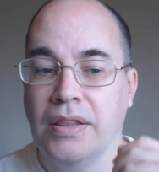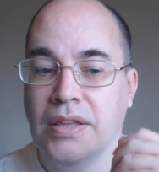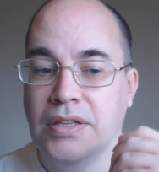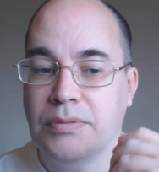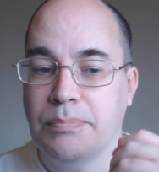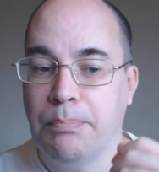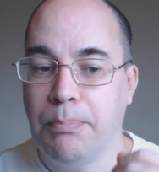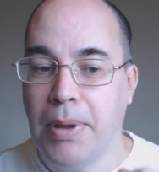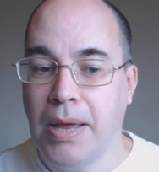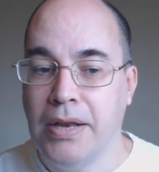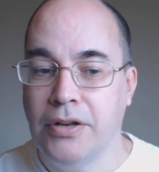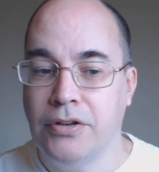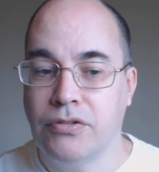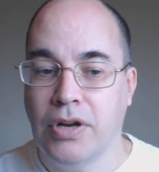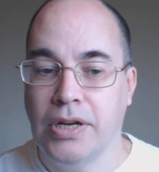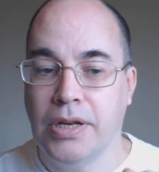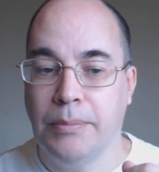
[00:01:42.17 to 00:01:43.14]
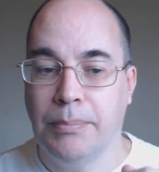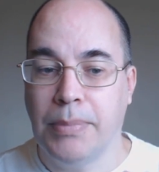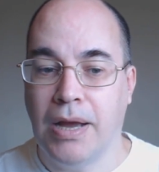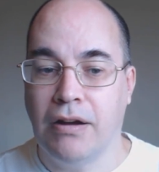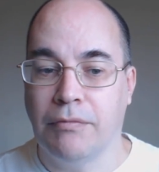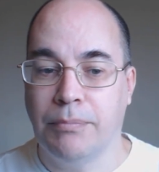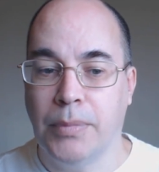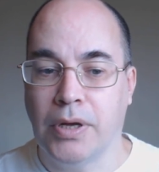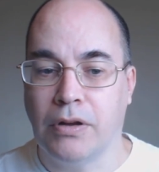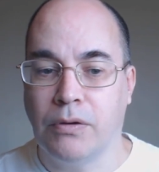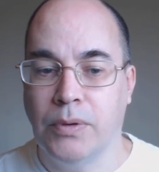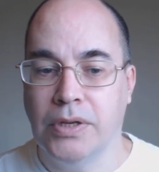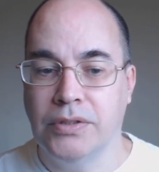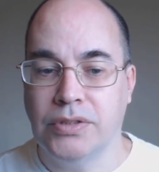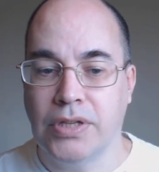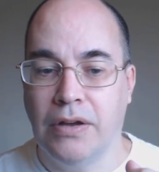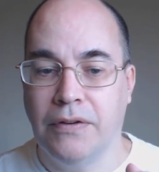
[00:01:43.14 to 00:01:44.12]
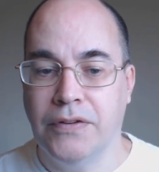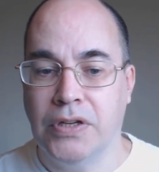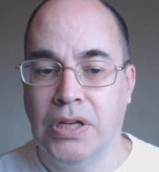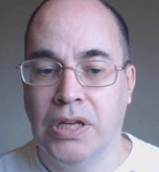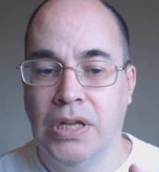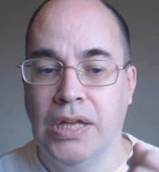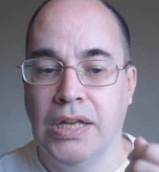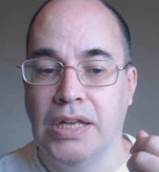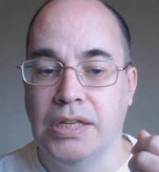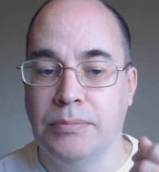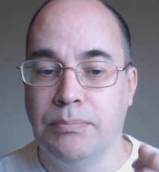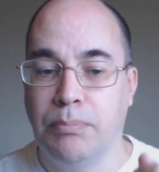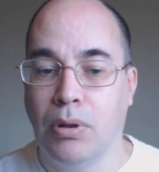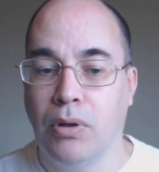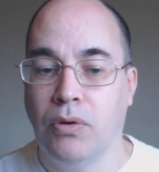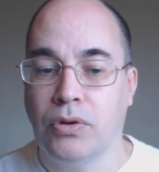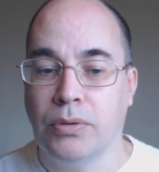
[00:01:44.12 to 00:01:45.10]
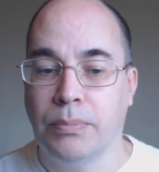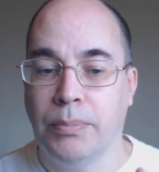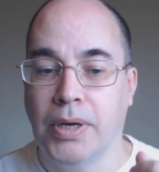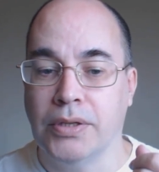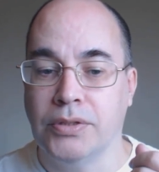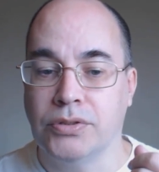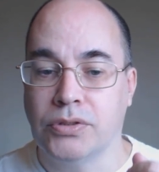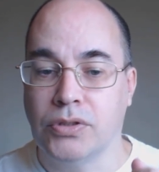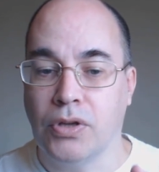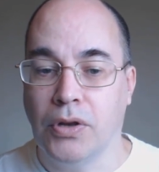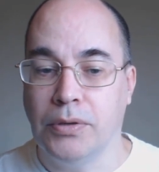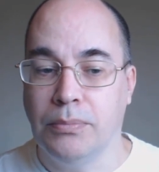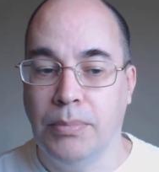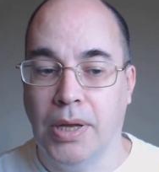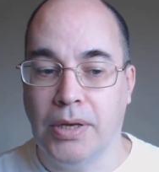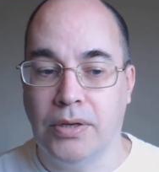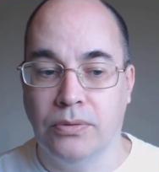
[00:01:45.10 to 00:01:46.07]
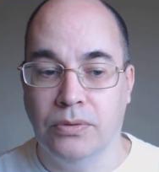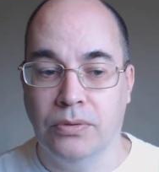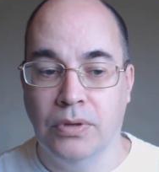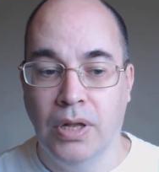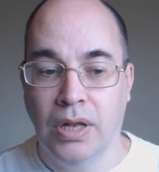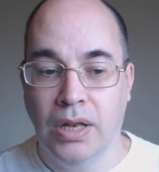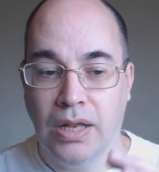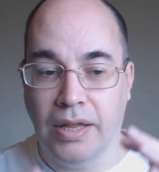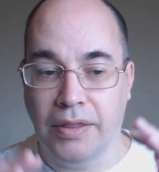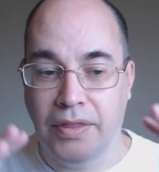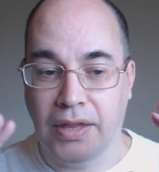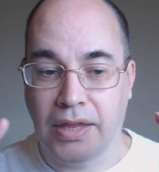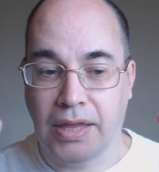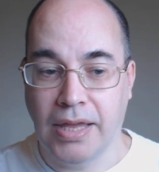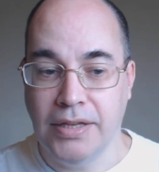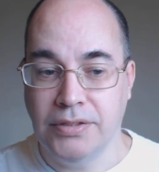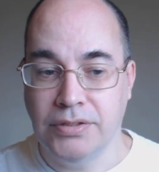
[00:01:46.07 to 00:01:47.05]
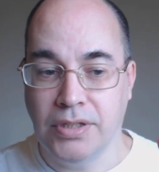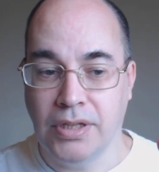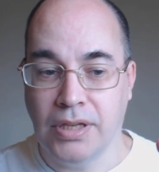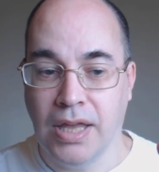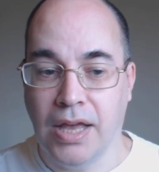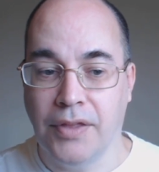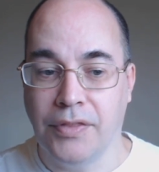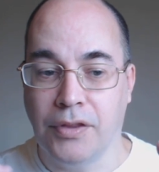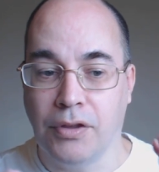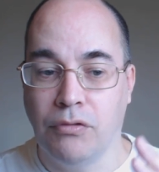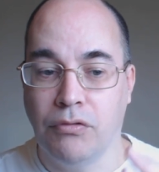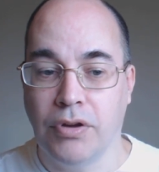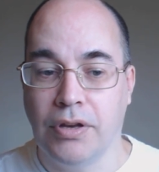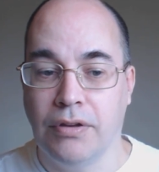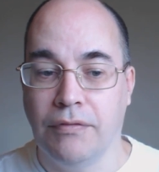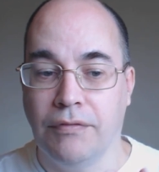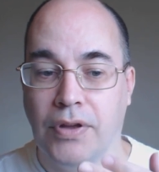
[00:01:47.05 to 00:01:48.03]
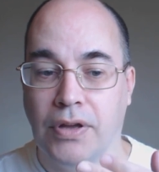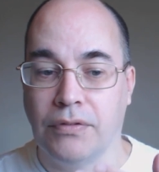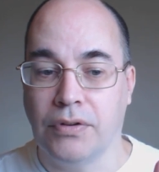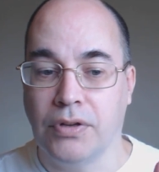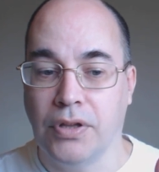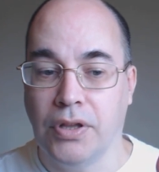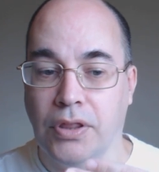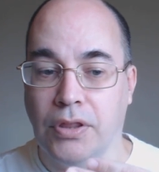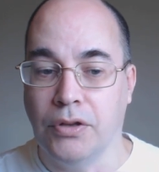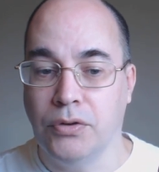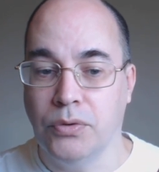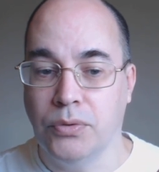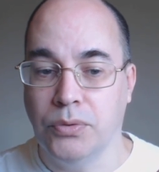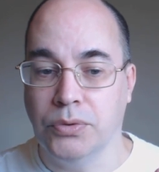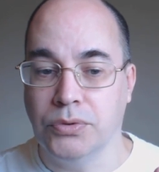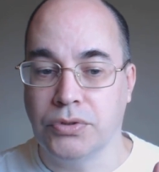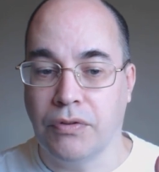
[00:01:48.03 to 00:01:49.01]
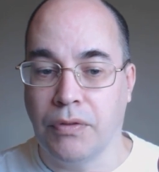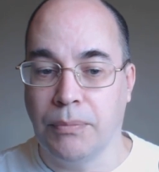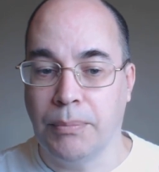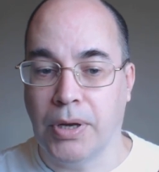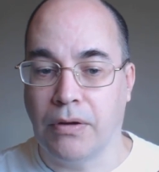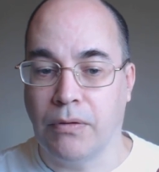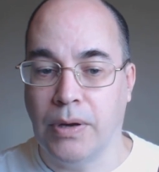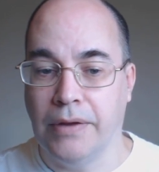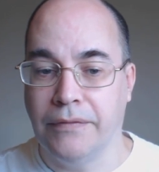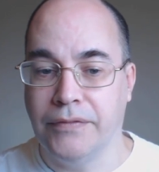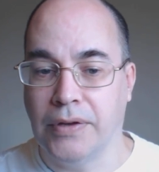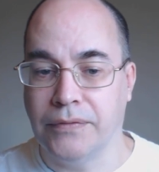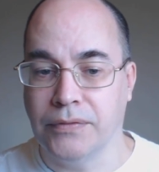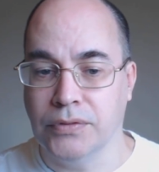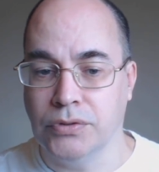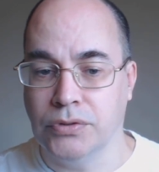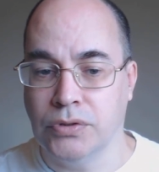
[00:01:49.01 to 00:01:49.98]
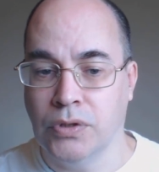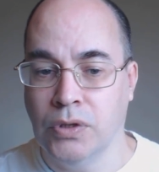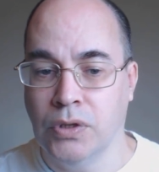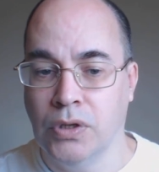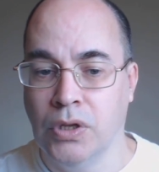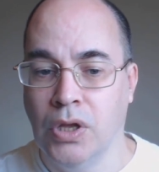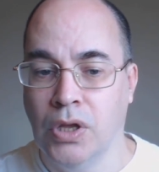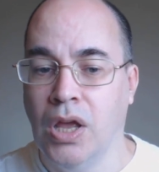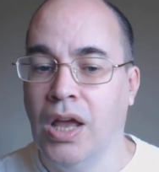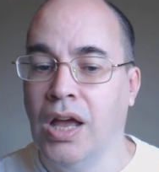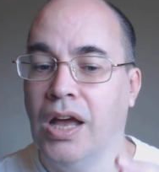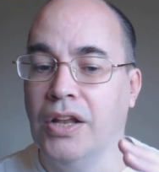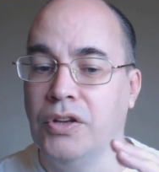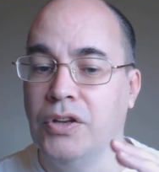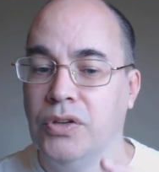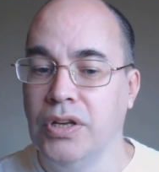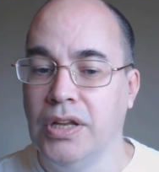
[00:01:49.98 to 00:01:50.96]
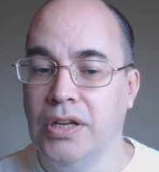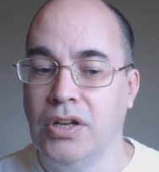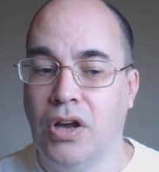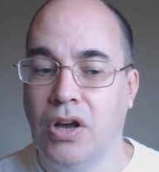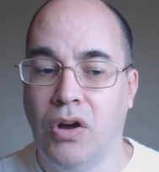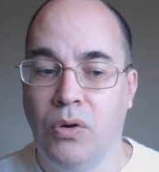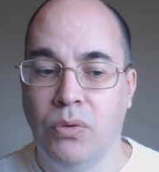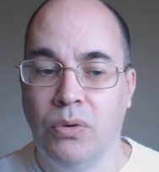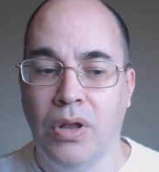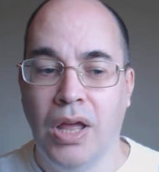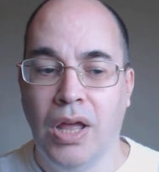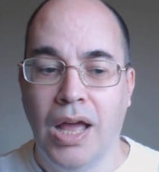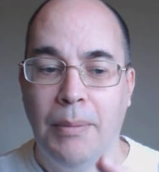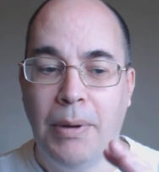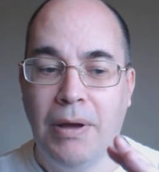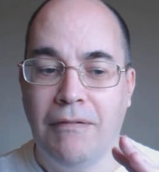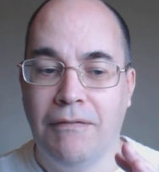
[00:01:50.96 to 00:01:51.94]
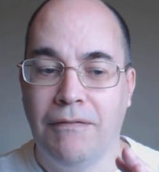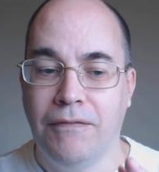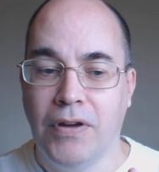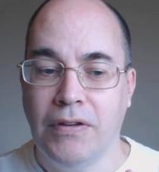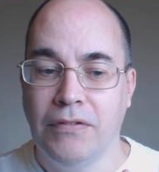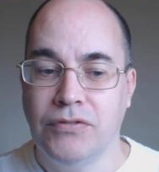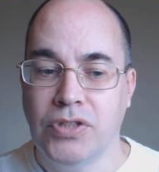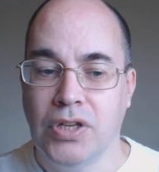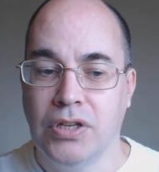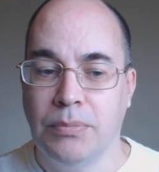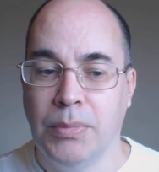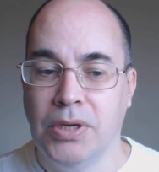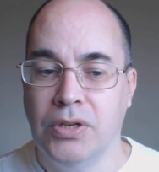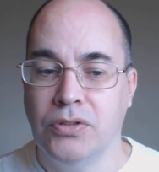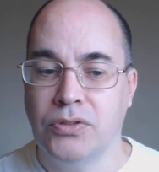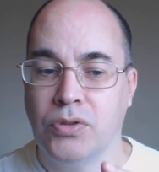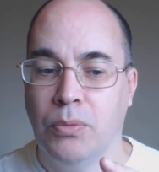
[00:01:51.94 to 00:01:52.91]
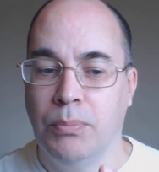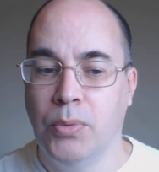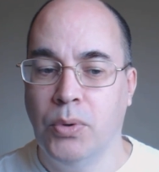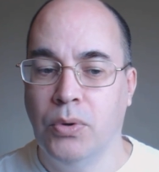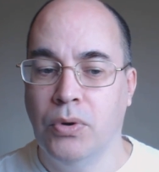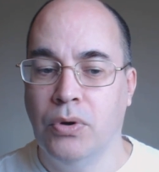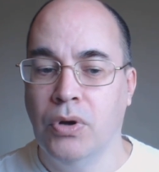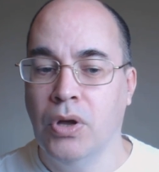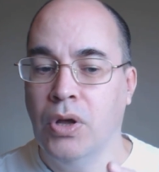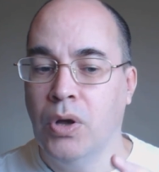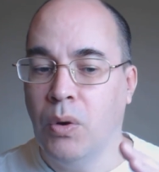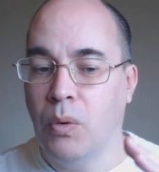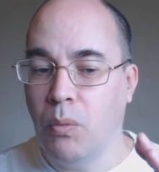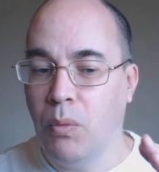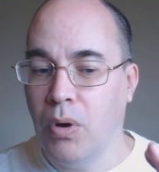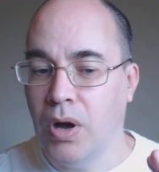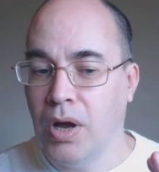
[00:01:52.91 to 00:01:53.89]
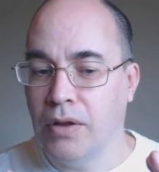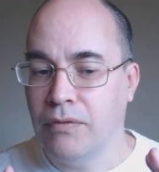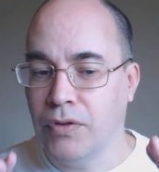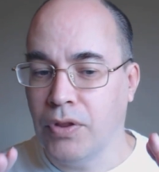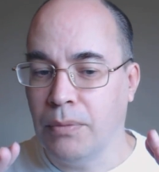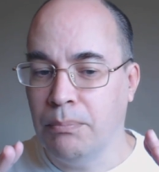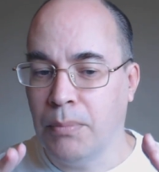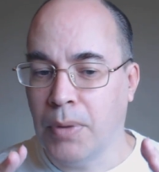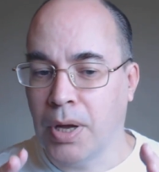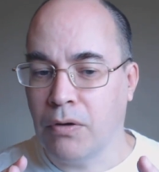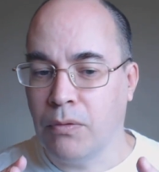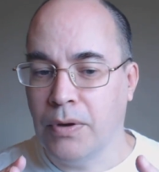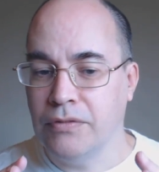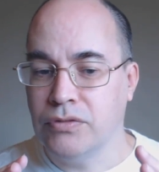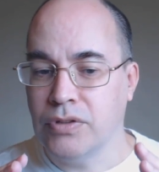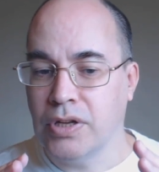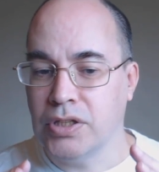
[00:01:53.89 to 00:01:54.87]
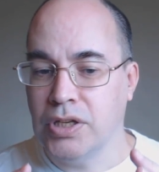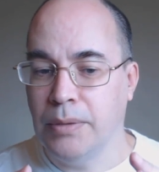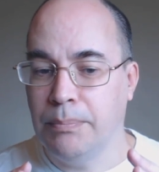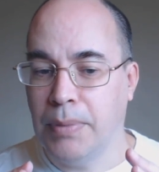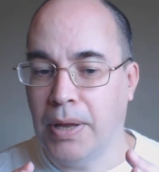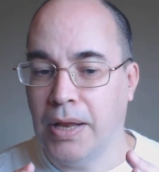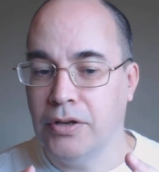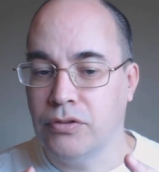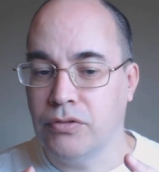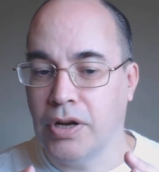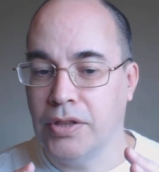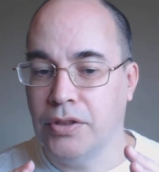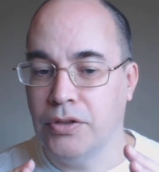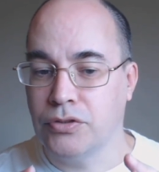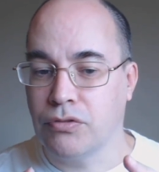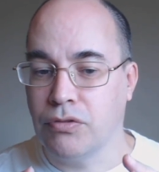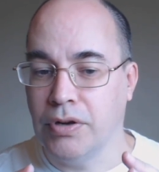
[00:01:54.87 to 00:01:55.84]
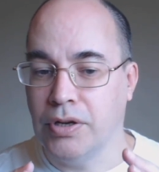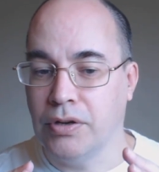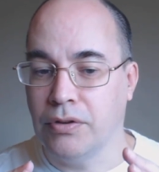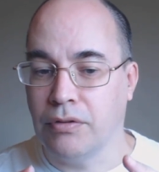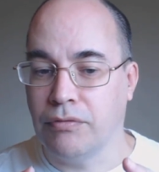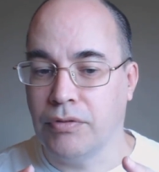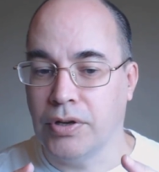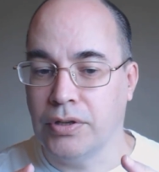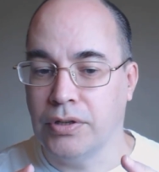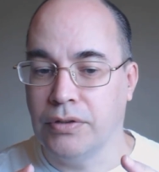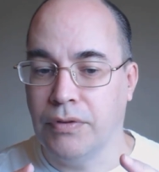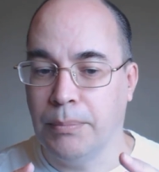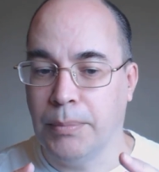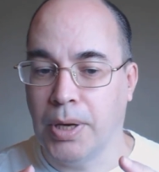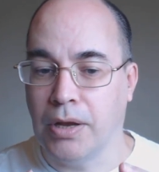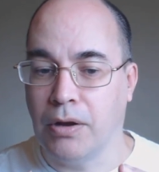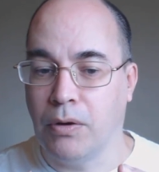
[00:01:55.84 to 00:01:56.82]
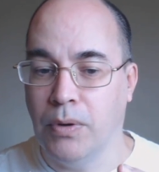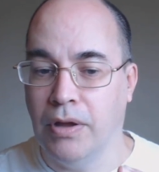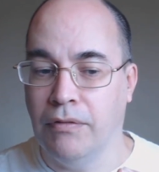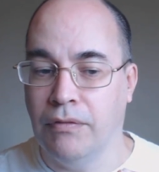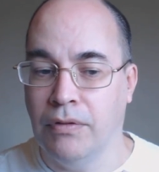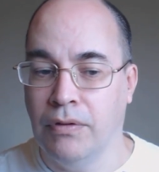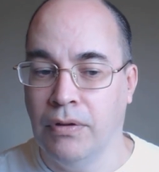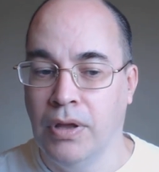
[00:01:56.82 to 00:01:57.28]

This penetrating power of microwaves, however, is blocked by solid metal at the casing and the grid found in the doors of microwave ovens. And you'd need a hole about 5 centimetres or more why for the microwaves to actually penetrate the screen on the front of a microwave.